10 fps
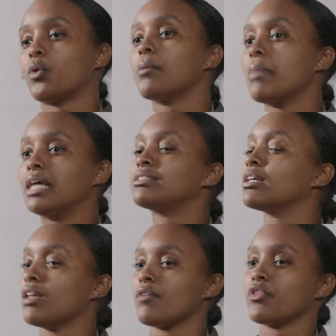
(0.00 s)
We're meant
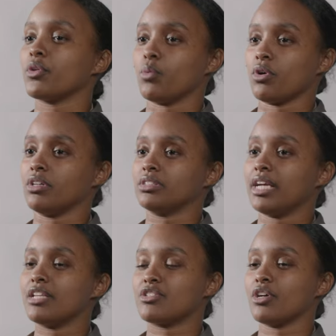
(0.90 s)
to love on the world.
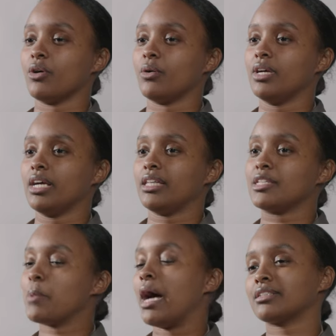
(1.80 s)
And so
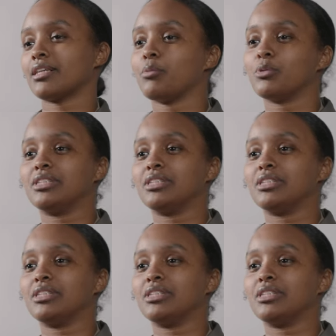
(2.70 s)
this past couple